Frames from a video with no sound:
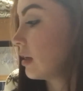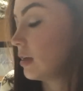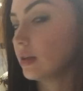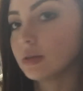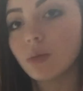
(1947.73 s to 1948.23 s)

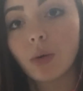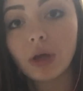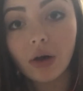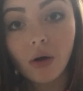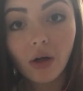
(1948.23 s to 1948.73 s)
is what
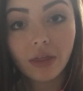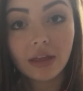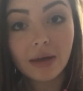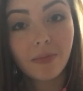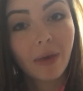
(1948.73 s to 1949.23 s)
we call
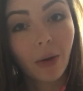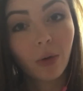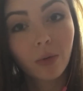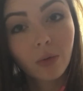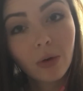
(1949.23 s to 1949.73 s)
the
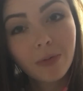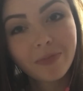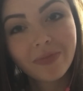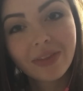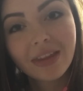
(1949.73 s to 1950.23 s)
power rule,
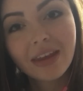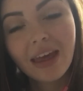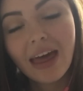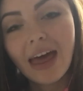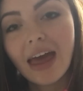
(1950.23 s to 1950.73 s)

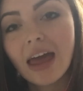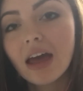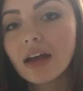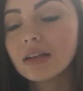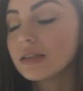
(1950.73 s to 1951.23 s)

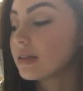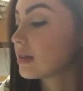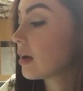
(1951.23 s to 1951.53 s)
and